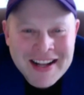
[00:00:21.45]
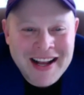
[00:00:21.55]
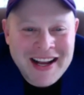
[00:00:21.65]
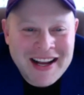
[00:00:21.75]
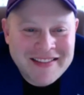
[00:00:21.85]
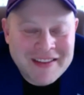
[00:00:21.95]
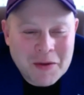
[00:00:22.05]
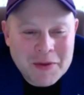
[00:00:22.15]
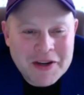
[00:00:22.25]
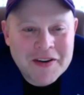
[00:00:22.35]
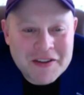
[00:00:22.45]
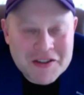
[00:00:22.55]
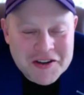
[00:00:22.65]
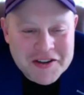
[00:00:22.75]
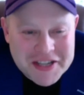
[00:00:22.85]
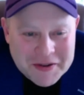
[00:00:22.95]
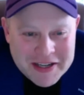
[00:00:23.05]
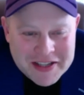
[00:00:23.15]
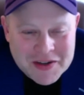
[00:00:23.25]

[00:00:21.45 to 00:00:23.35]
Tell me, you're in Jersey, right?